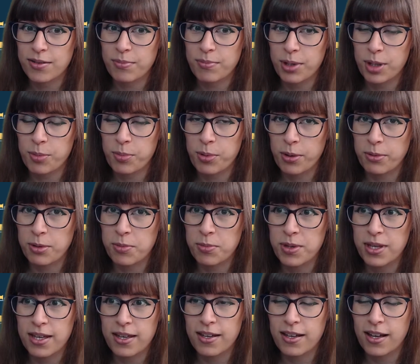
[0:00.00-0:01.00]
but it'll probably
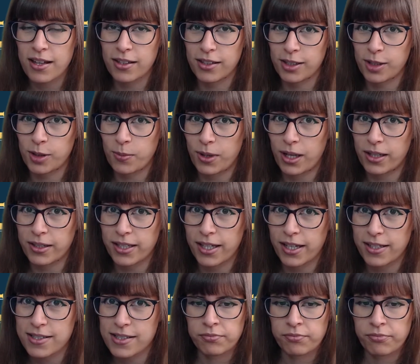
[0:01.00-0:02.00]
be a little while
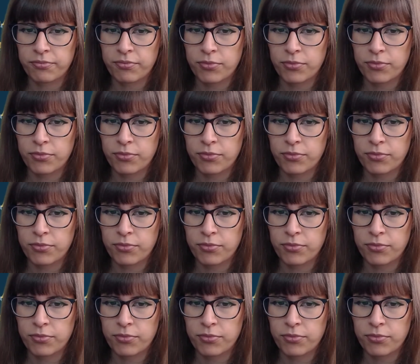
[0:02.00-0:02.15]
yet.